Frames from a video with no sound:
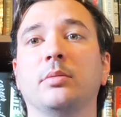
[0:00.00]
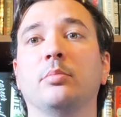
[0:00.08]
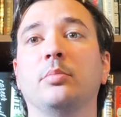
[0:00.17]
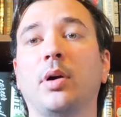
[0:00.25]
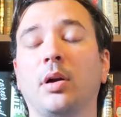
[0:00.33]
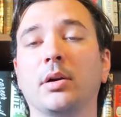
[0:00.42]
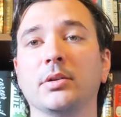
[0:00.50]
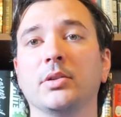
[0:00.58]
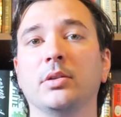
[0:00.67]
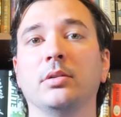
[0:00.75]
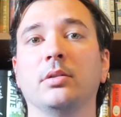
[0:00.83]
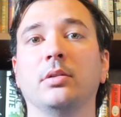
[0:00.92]
part
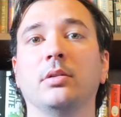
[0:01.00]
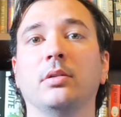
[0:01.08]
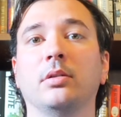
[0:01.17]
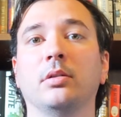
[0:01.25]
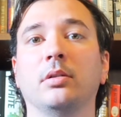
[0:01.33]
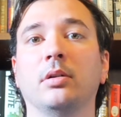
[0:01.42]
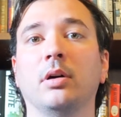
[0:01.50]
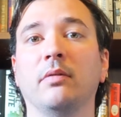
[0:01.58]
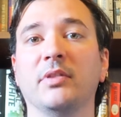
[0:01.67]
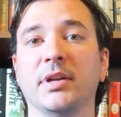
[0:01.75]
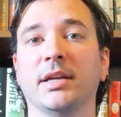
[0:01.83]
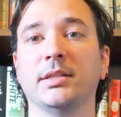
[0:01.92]
of
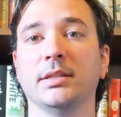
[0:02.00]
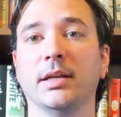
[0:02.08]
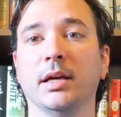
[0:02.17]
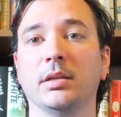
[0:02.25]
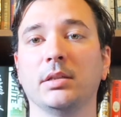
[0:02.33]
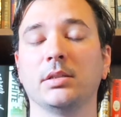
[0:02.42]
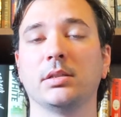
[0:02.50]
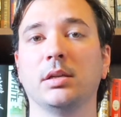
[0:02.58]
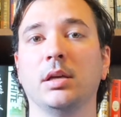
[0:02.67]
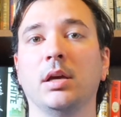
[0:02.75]
the 1990s.